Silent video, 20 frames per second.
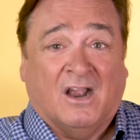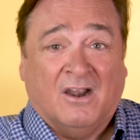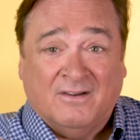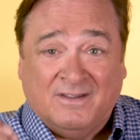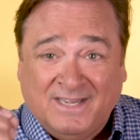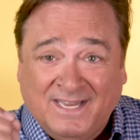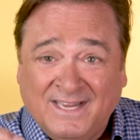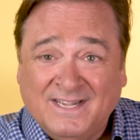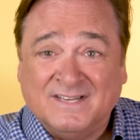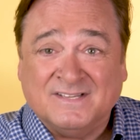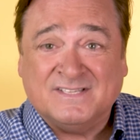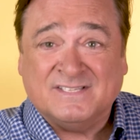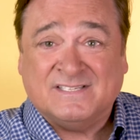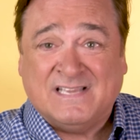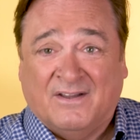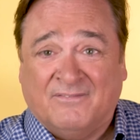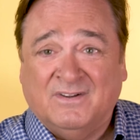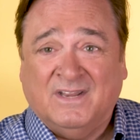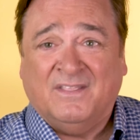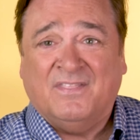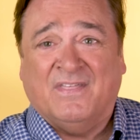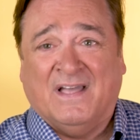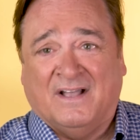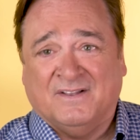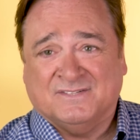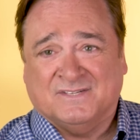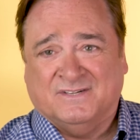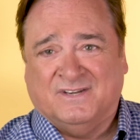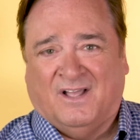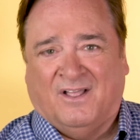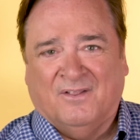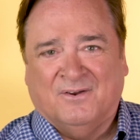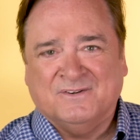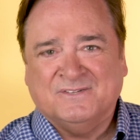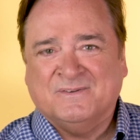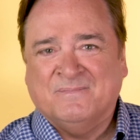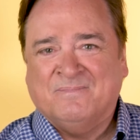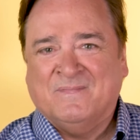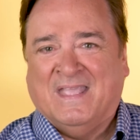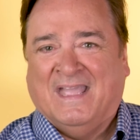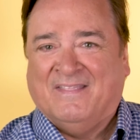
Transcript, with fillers: our need is seventy thousand dollars.